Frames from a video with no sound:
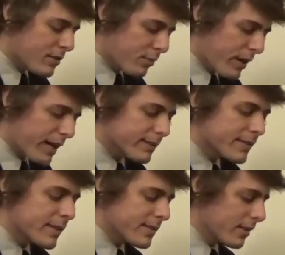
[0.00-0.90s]
you
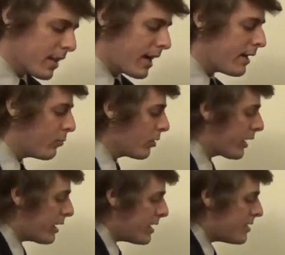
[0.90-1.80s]
practice this a lot, it will
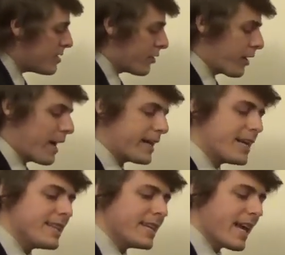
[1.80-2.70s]
get easier. And
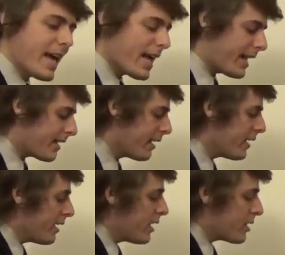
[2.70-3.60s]
in the end,
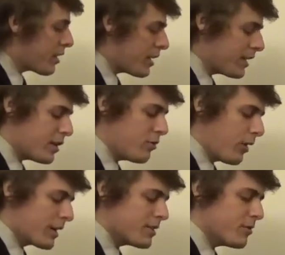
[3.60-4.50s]
the thing that you
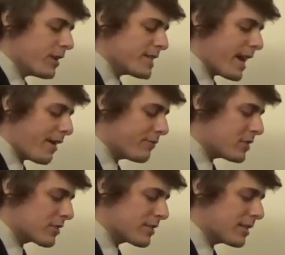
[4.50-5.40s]
want to do is have
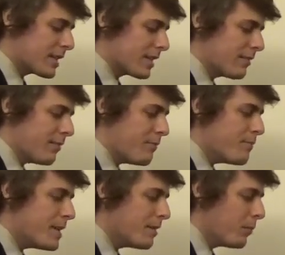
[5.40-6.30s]
just the
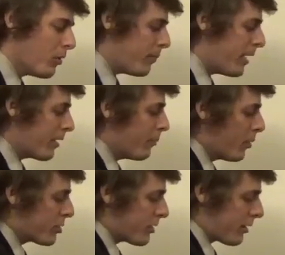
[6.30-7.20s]
minimal amount of
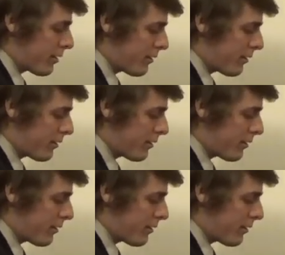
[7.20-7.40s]
motion.